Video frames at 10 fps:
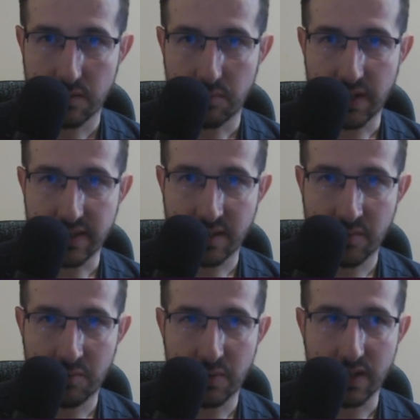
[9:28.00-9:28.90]
Please
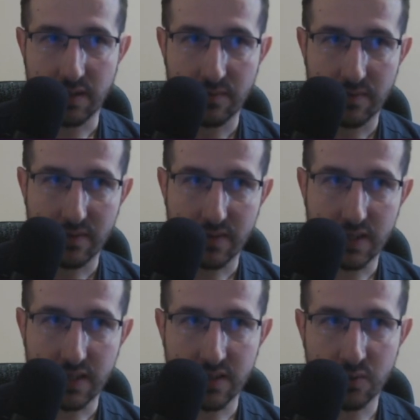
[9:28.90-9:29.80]
remember,
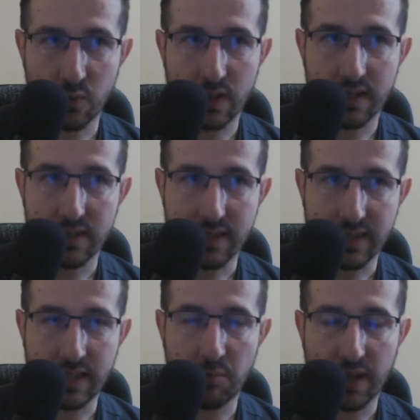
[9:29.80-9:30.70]
this is where the
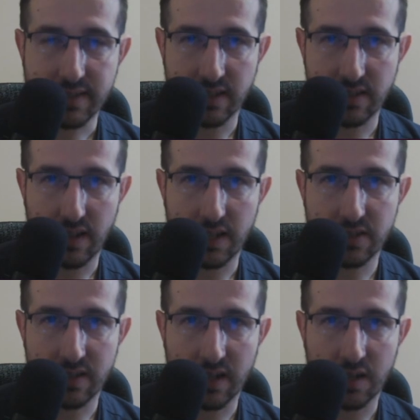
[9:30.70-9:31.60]
Ki Blast
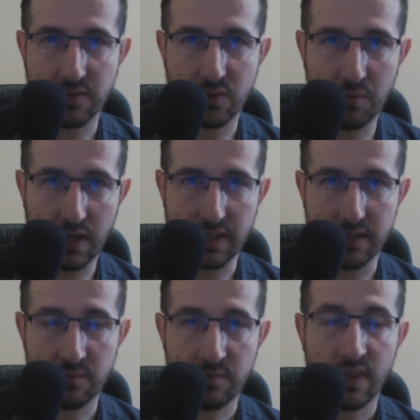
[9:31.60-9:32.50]
cancellation comes to mind.